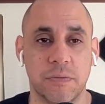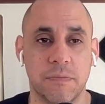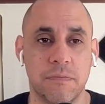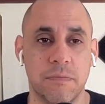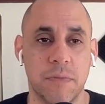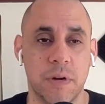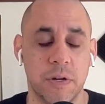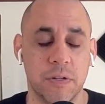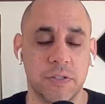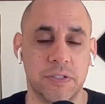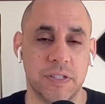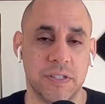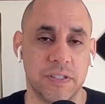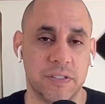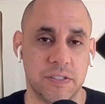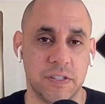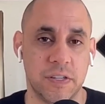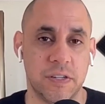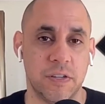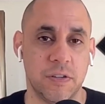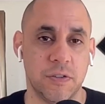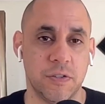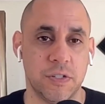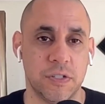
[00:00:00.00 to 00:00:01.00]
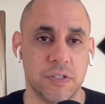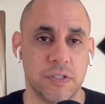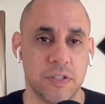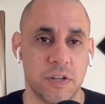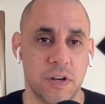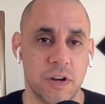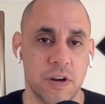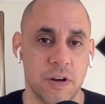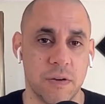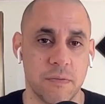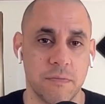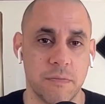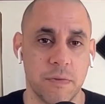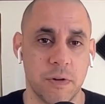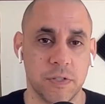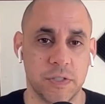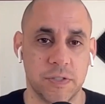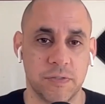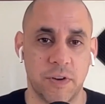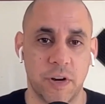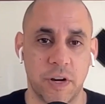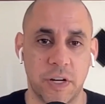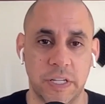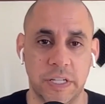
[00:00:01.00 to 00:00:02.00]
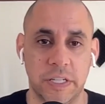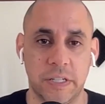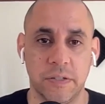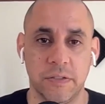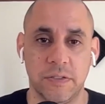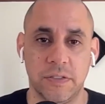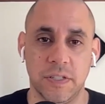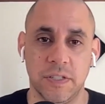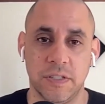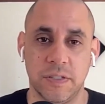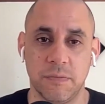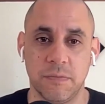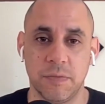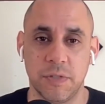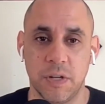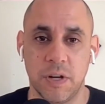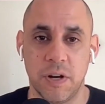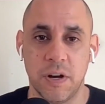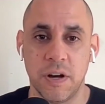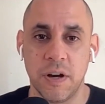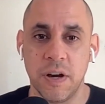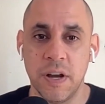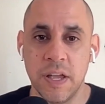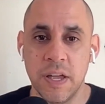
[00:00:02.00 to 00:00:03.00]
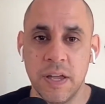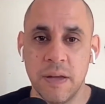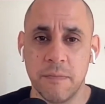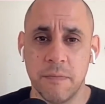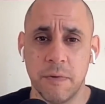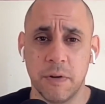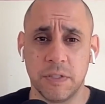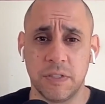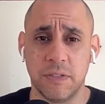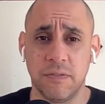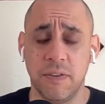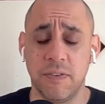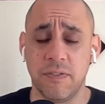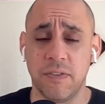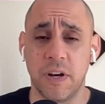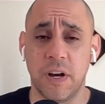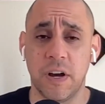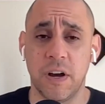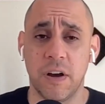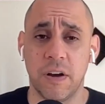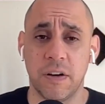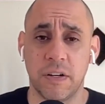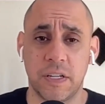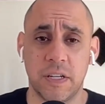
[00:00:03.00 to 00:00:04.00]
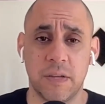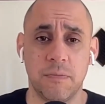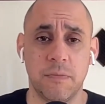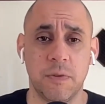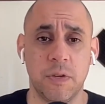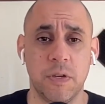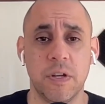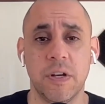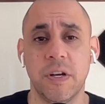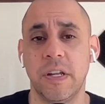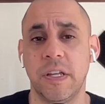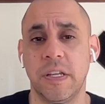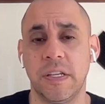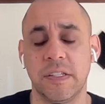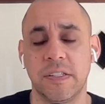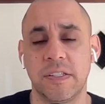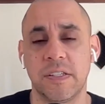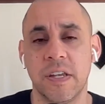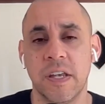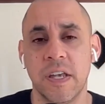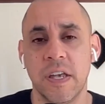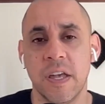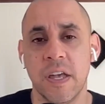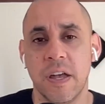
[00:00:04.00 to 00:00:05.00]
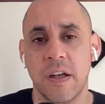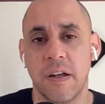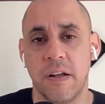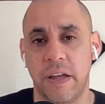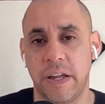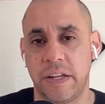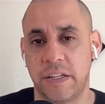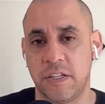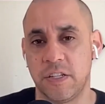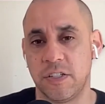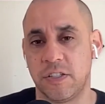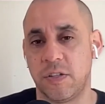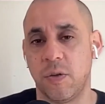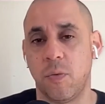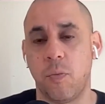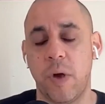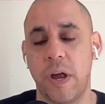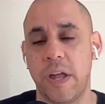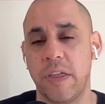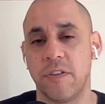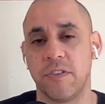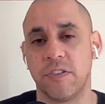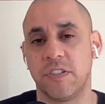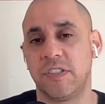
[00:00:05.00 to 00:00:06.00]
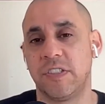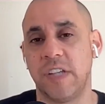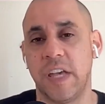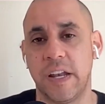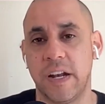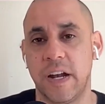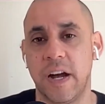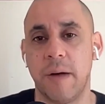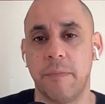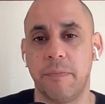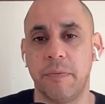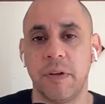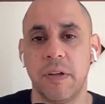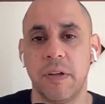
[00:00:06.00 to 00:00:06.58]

most institutions are, most of our ecosystems are, most of even our communities, like just the way they're set up